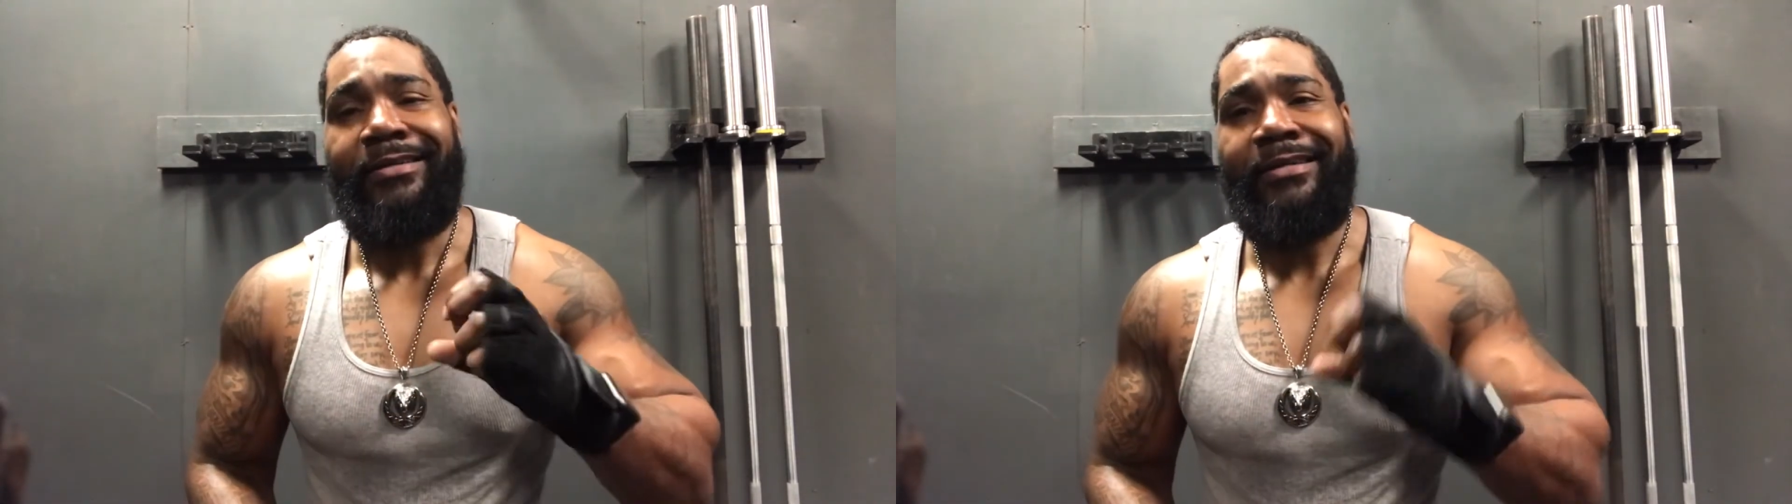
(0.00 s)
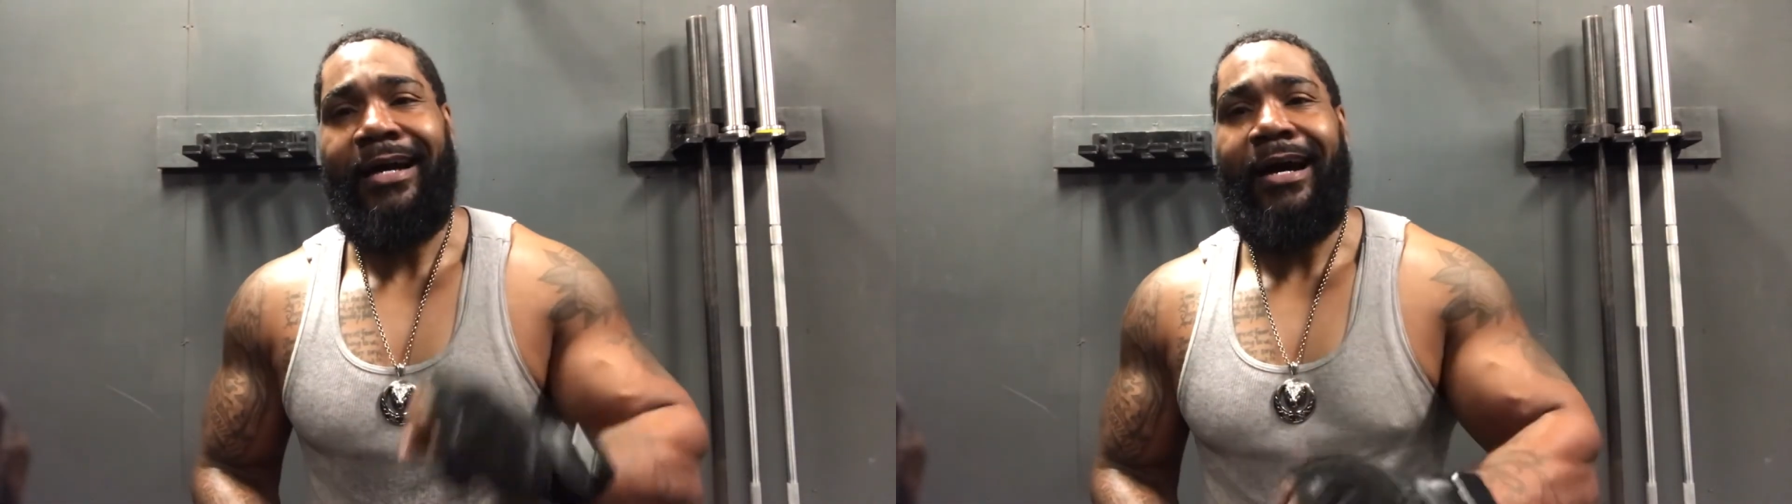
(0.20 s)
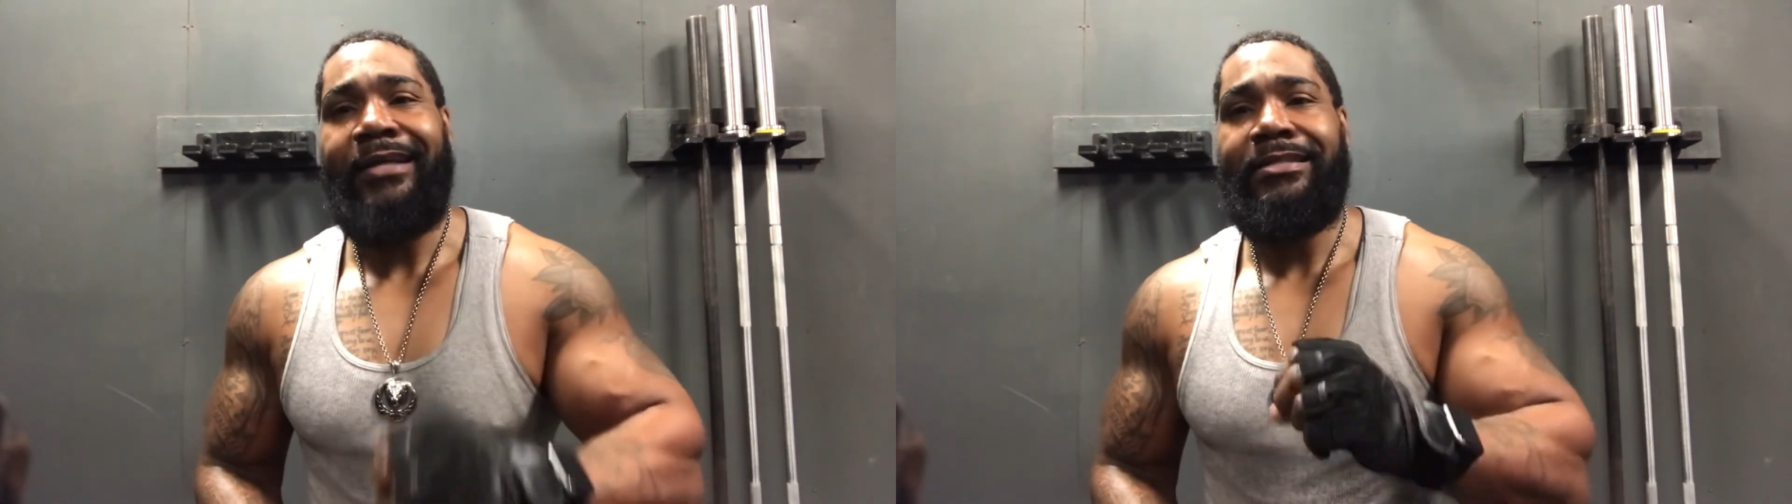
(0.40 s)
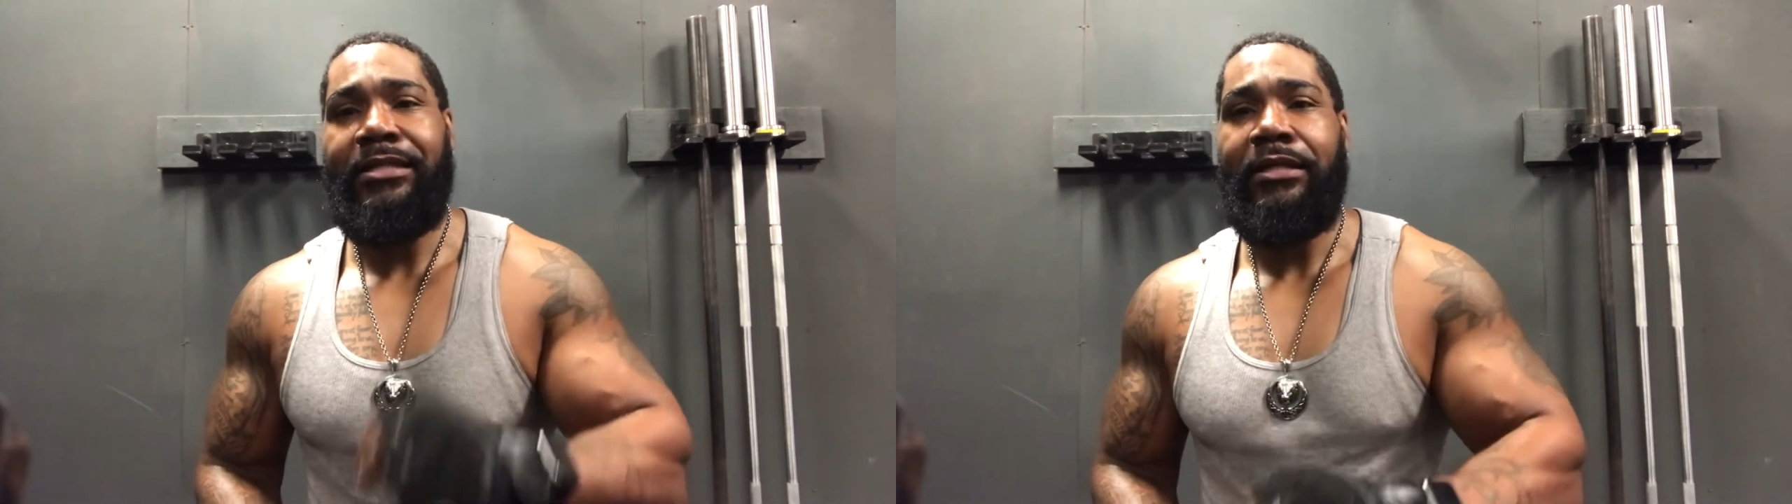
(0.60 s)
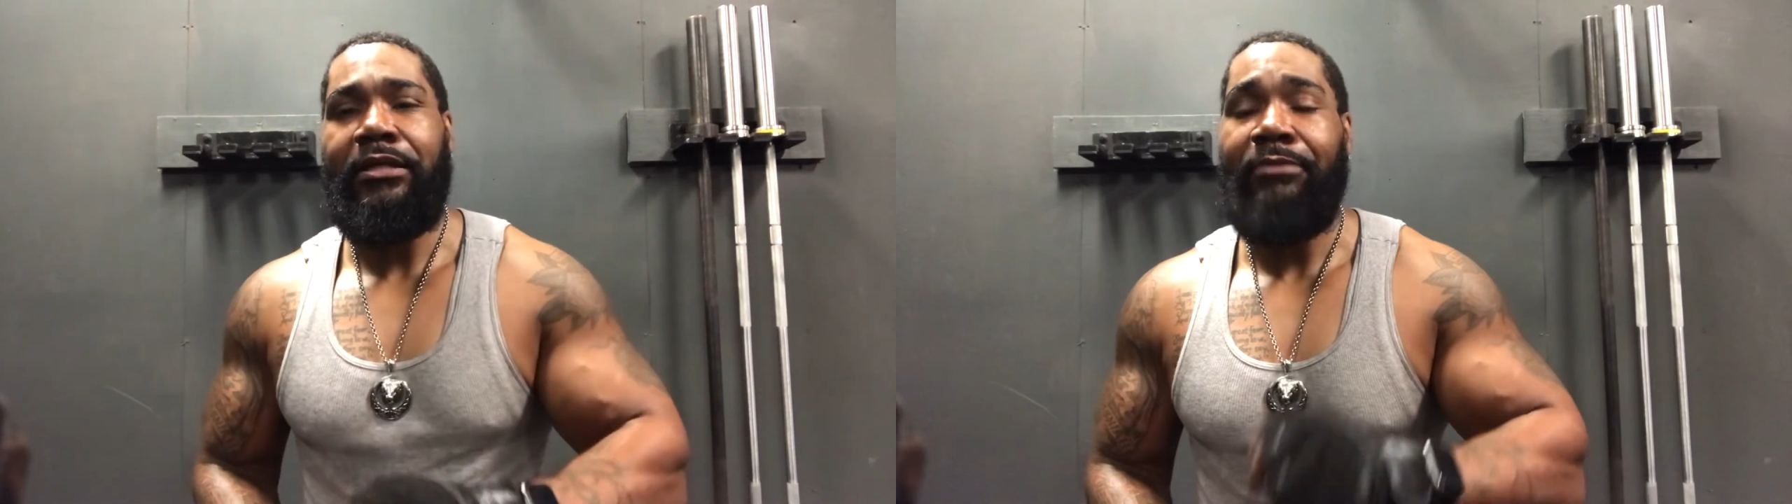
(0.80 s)

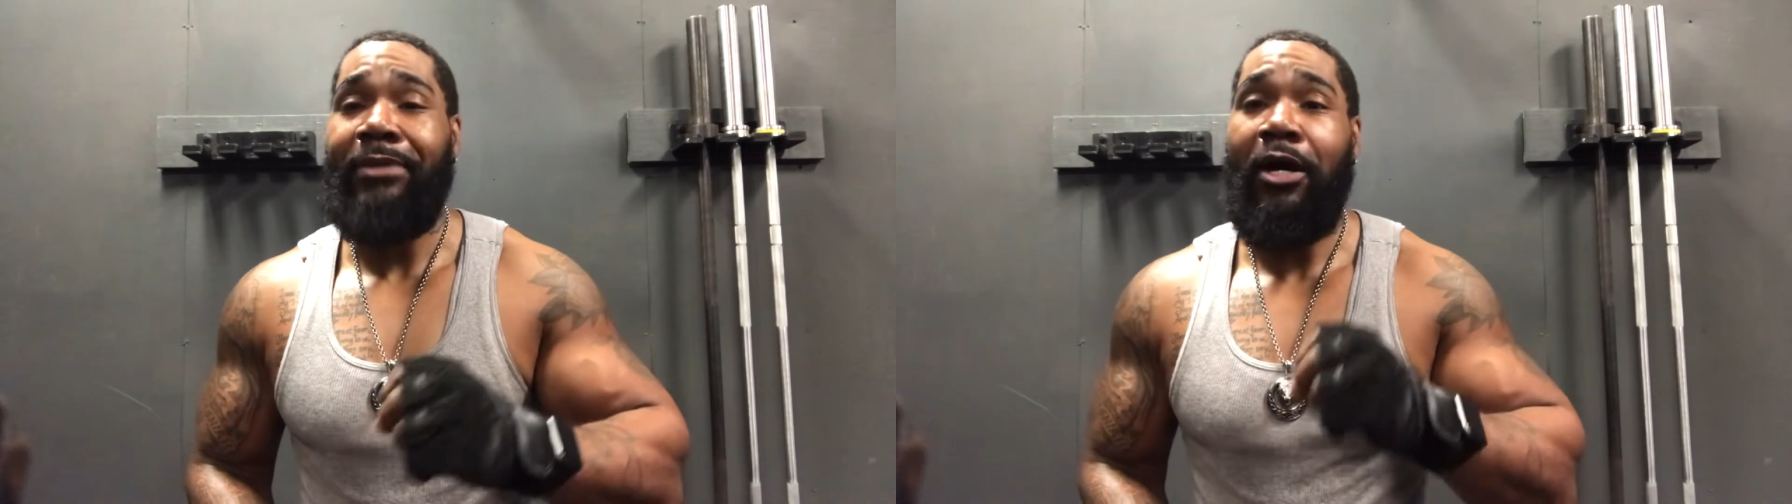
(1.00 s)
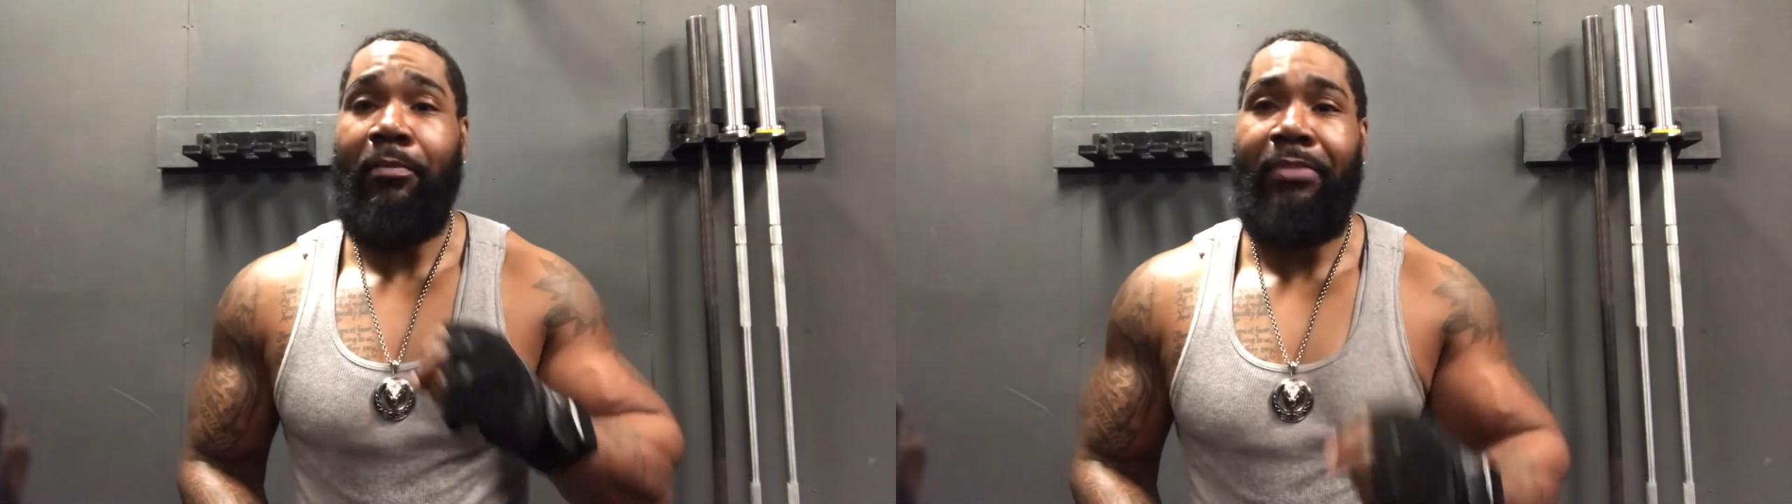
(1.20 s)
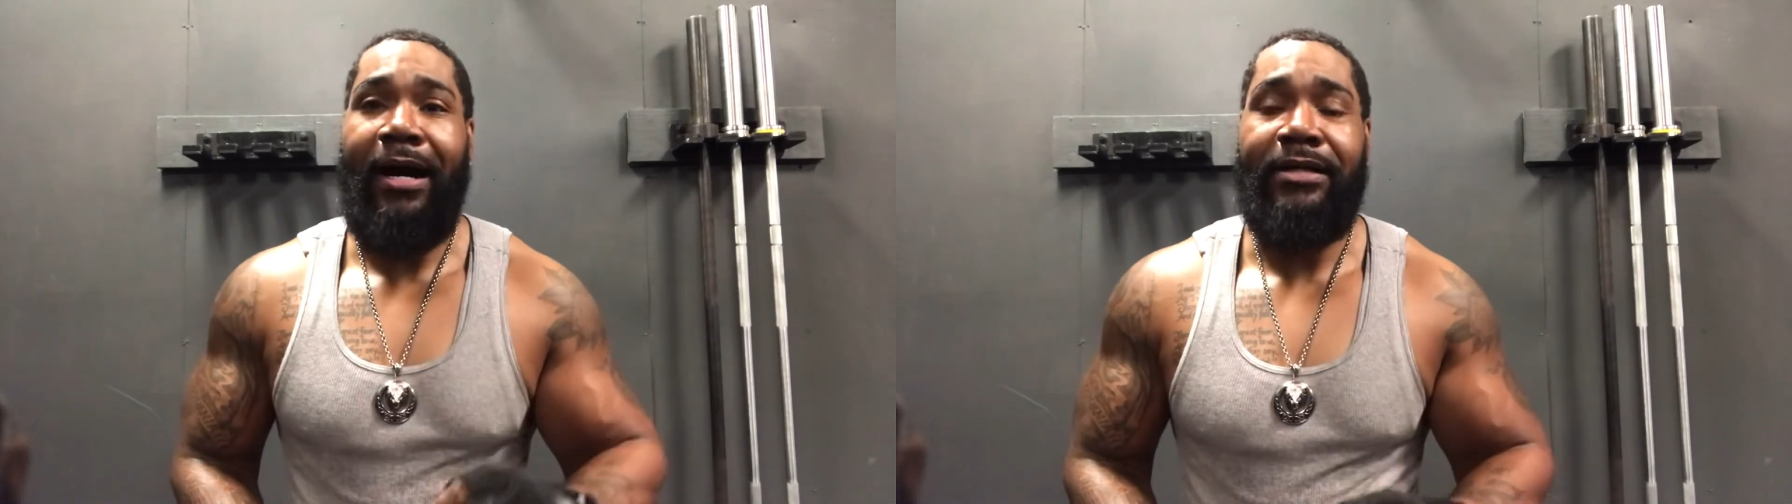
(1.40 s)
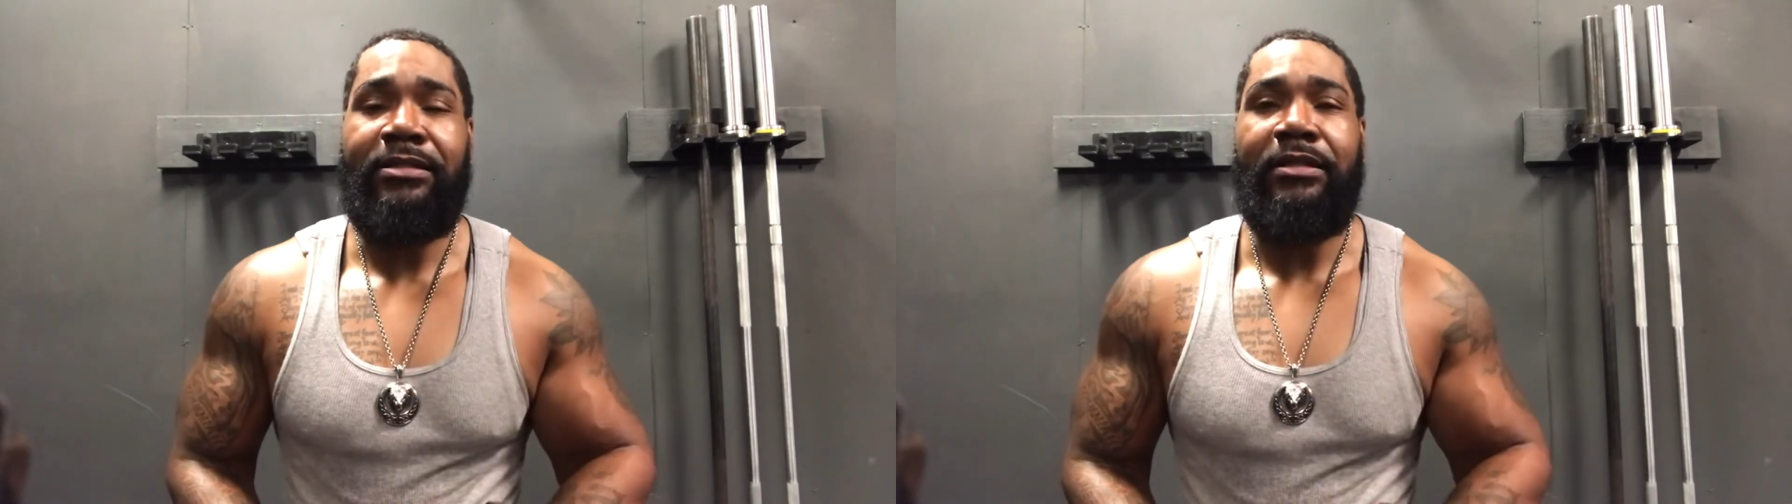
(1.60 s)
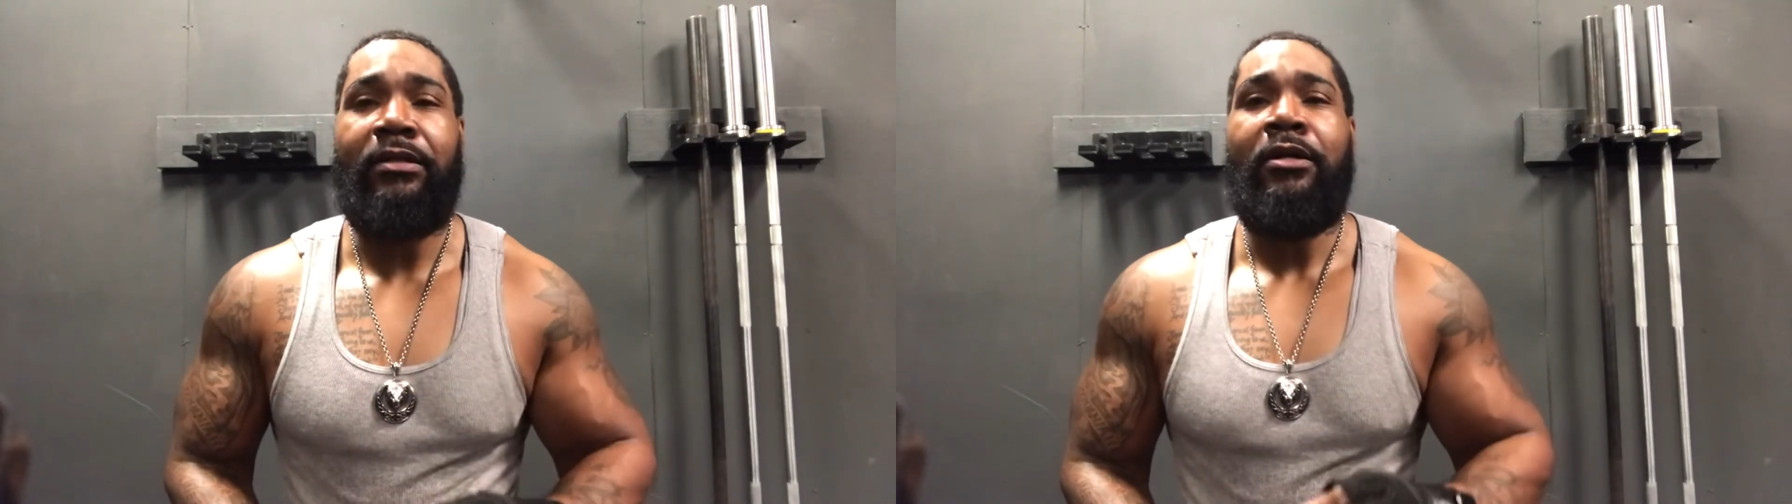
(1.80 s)
content about boxing,